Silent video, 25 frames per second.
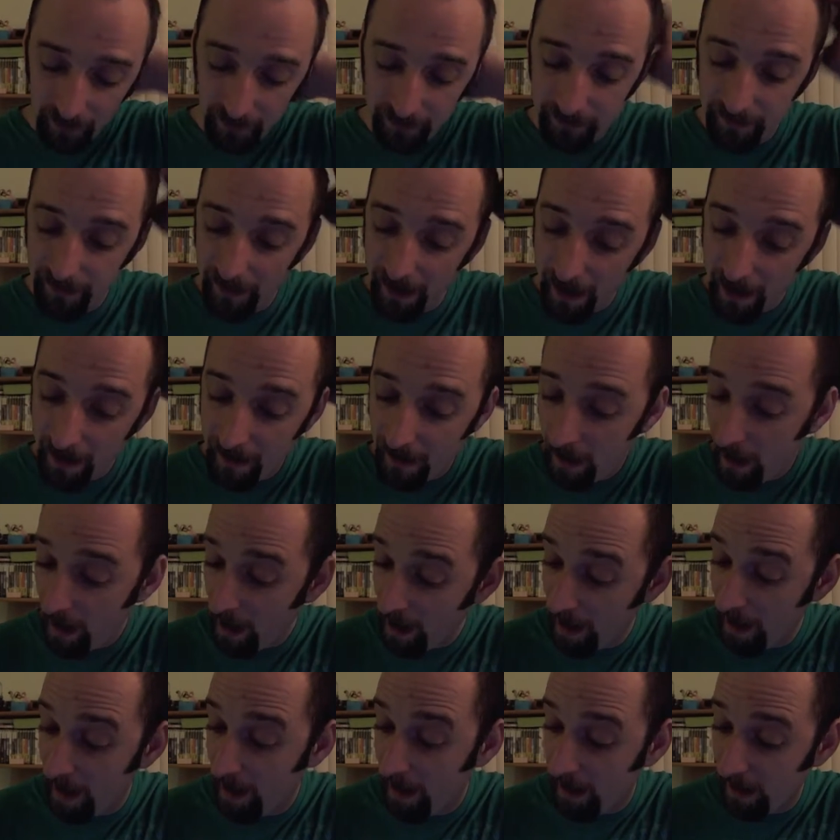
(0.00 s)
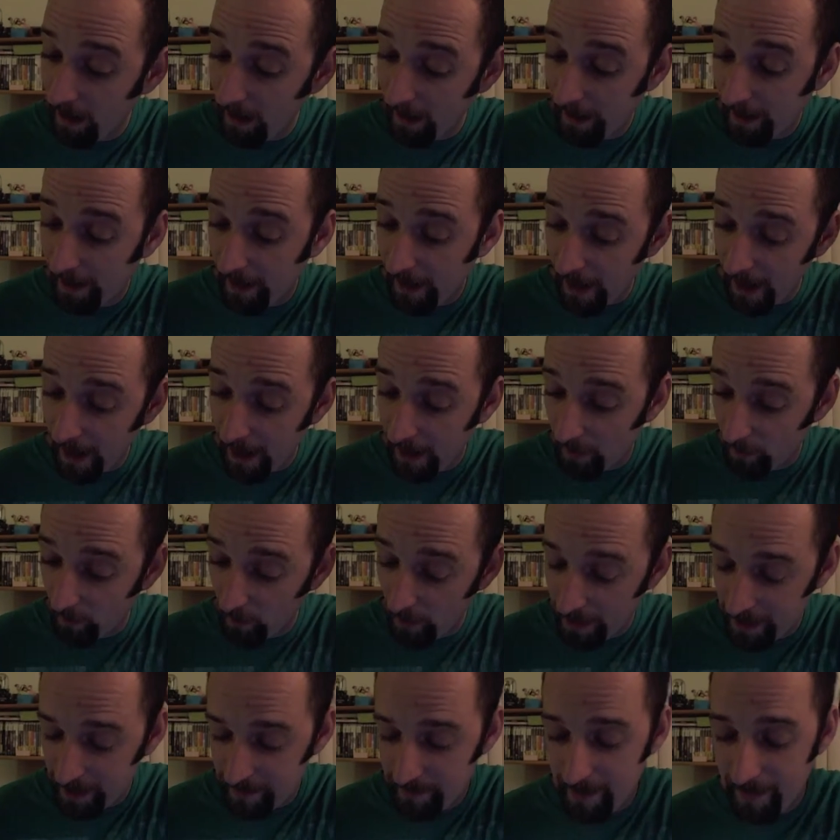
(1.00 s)
that I
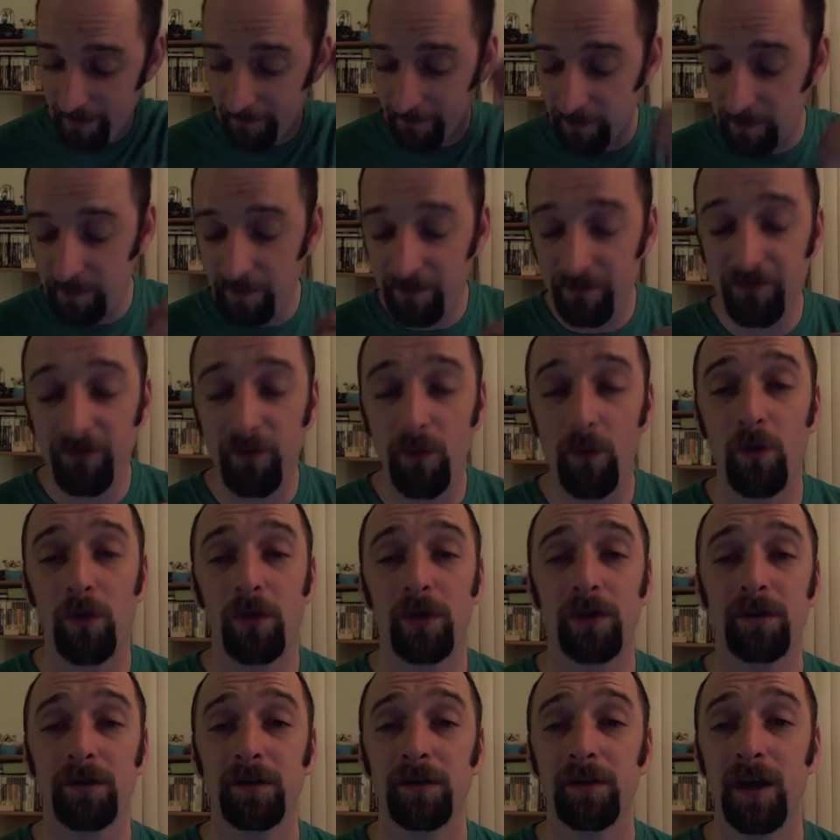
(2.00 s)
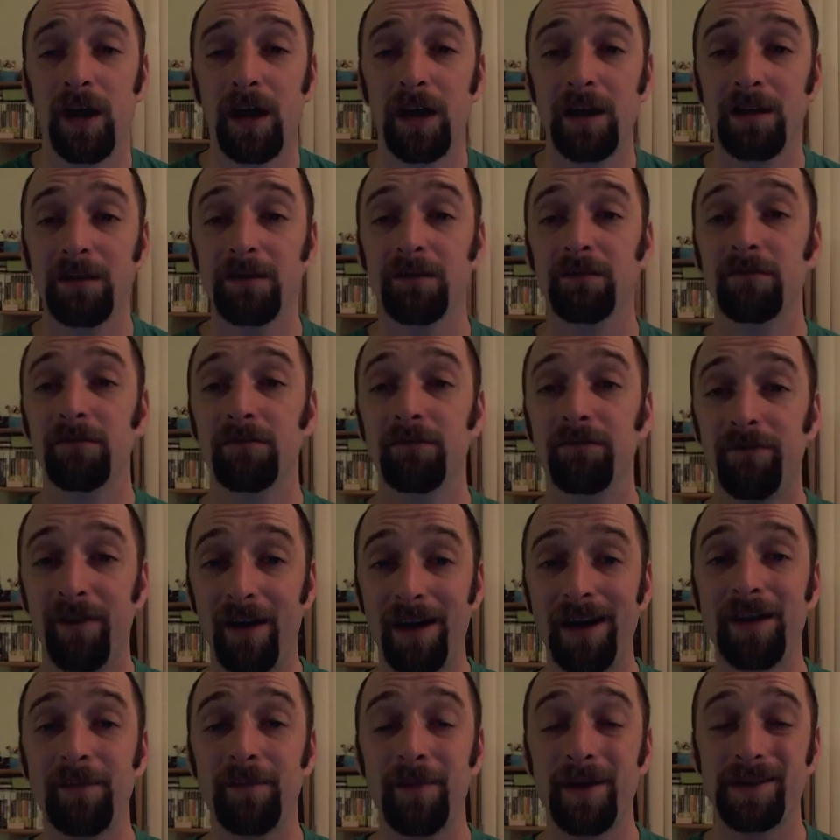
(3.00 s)
wound up having before and
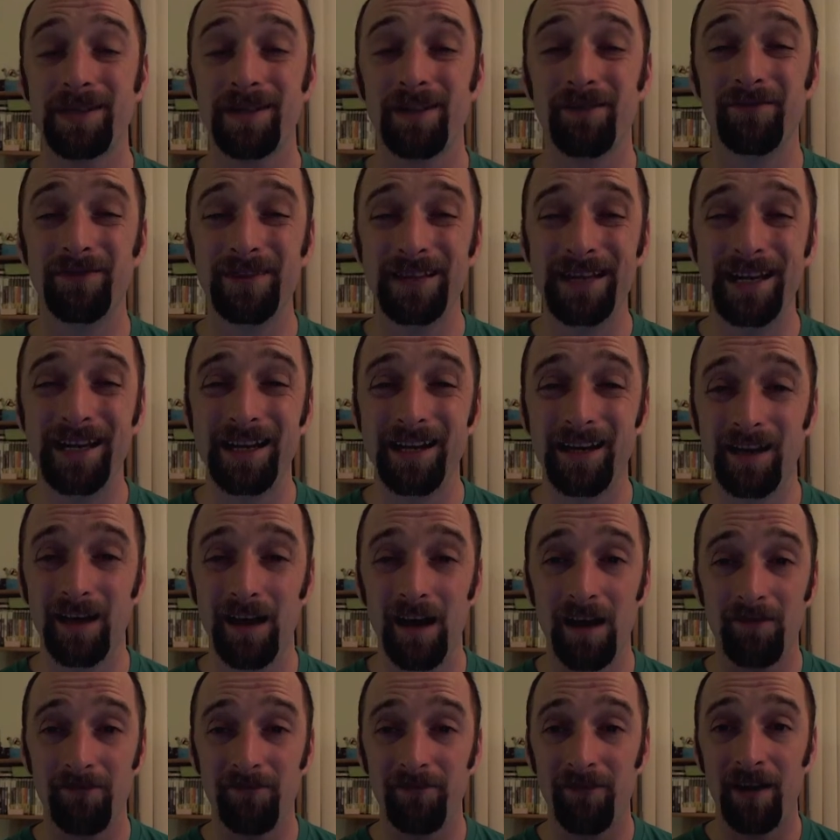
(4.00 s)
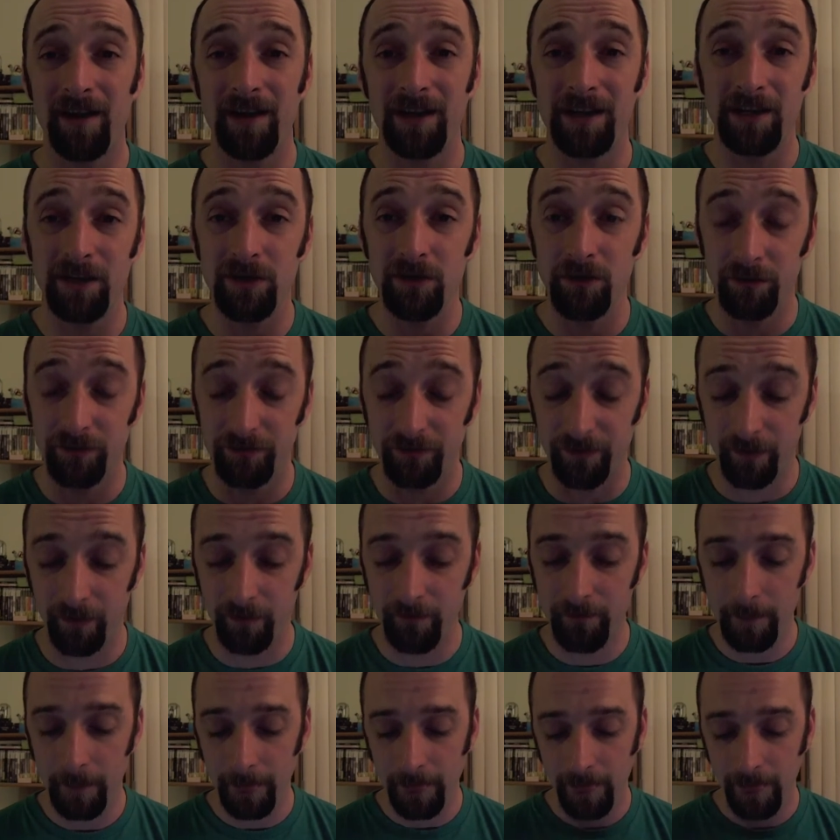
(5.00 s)
finding myself needing and finding useful.